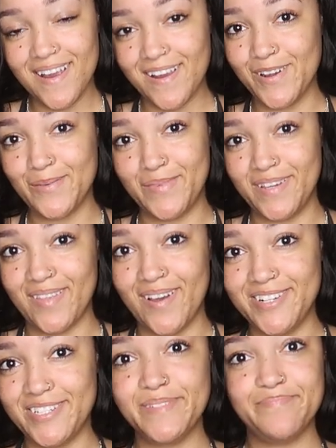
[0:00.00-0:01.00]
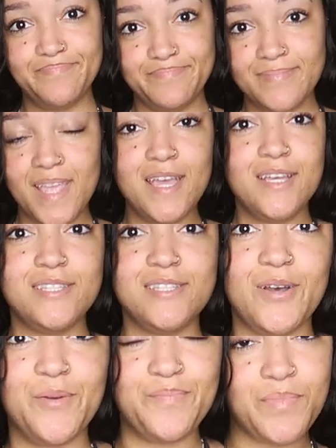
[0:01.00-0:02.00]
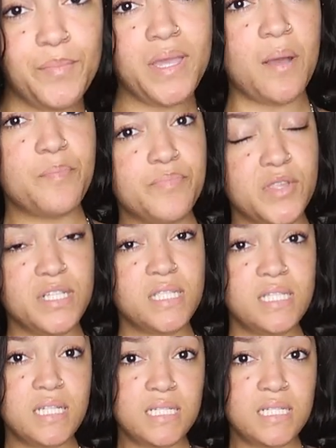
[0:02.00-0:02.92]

are gonna be in large. So, but yeah, there's this